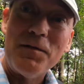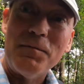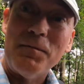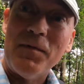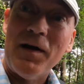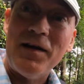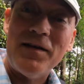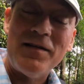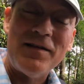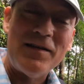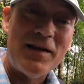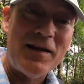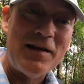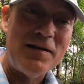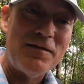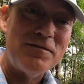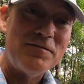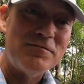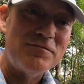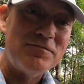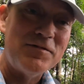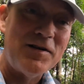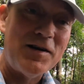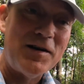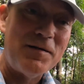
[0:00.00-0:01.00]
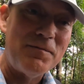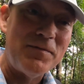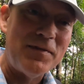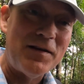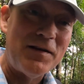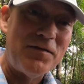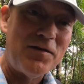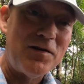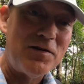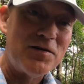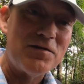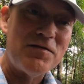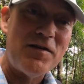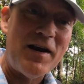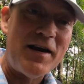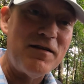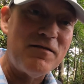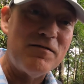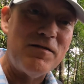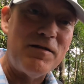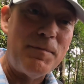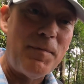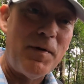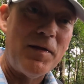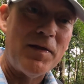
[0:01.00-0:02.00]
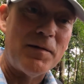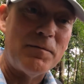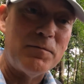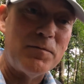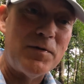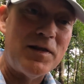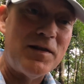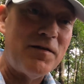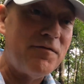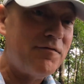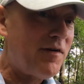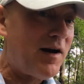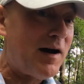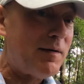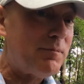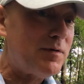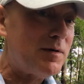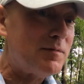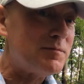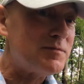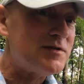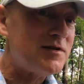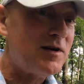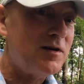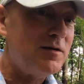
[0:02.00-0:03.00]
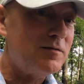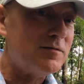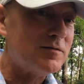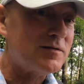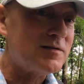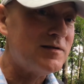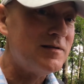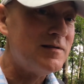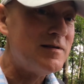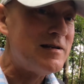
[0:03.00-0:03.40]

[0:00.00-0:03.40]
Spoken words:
them, and they've got great grip on them with the Vibram soles.